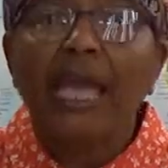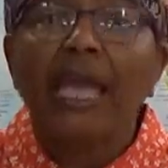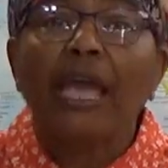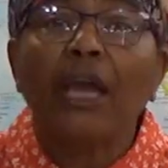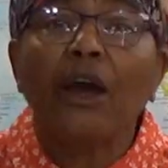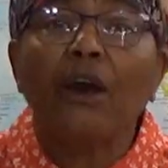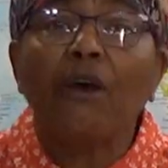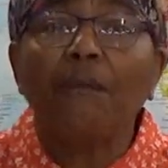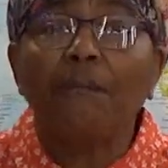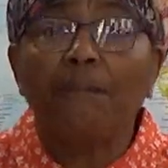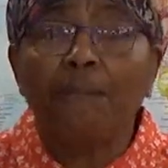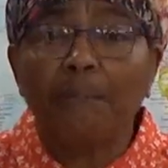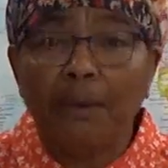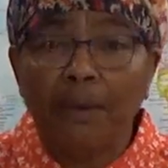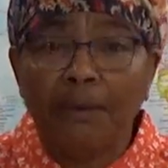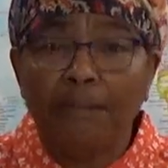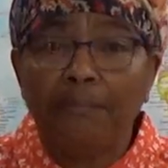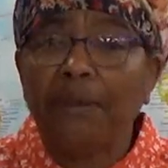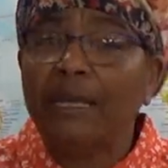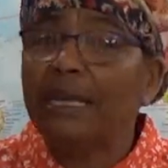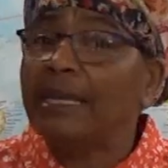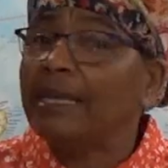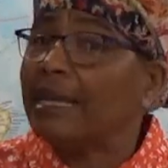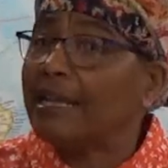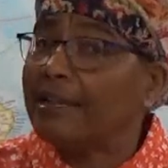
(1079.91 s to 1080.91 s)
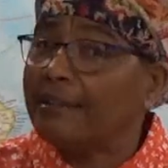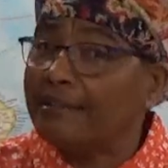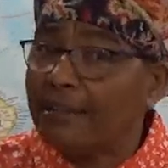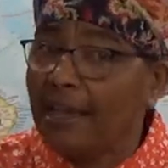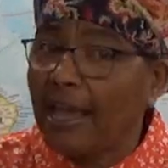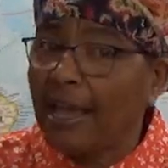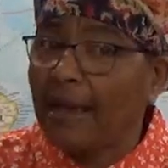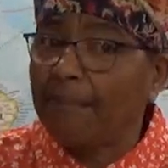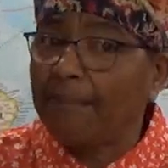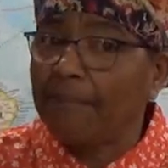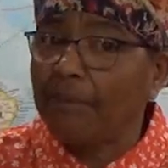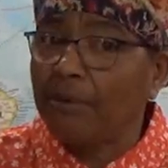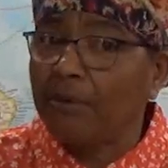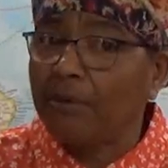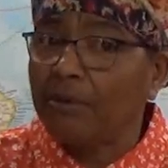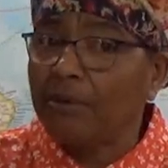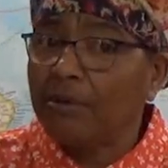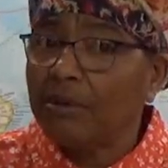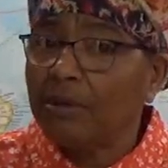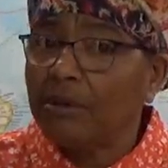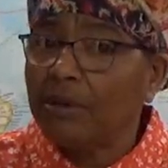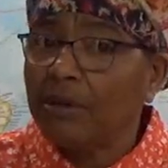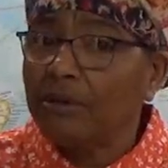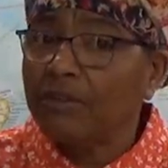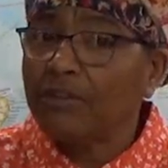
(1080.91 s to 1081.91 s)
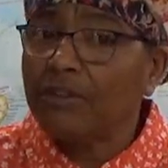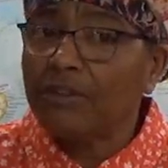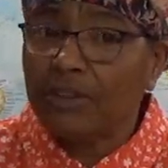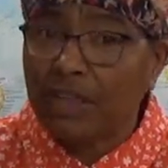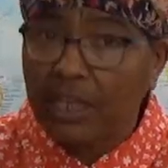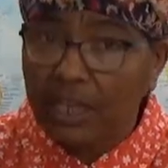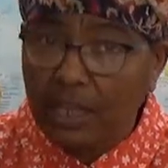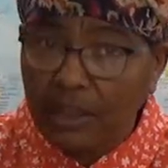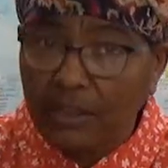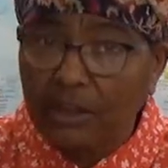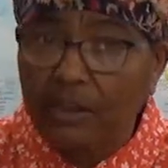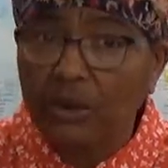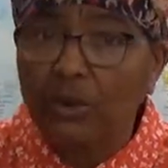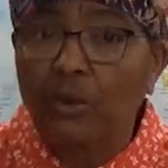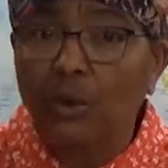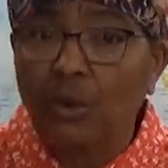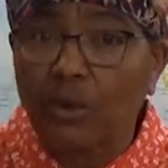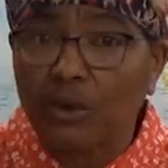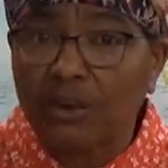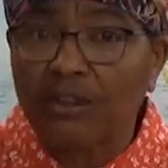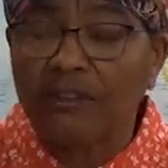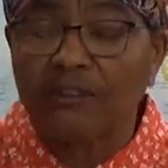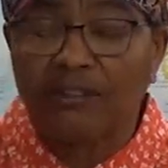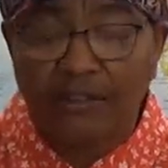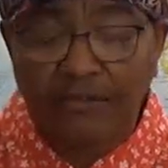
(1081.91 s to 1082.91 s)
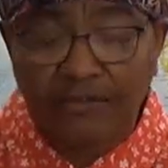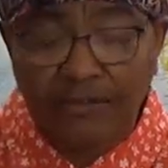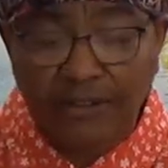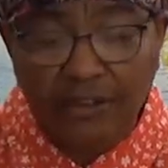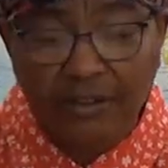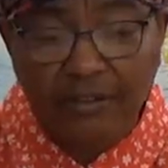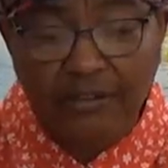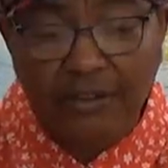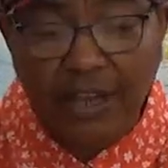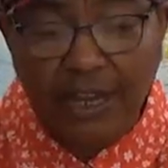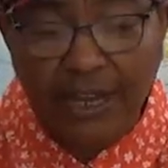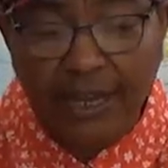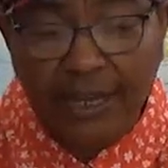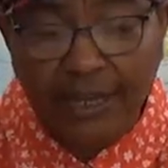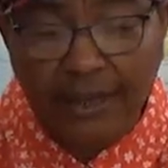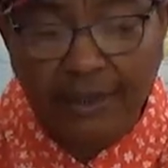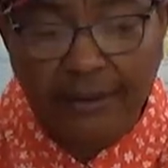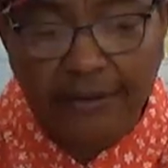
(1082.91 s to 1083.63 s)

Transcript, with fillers: Help me be an example to the other daughters of Tazion.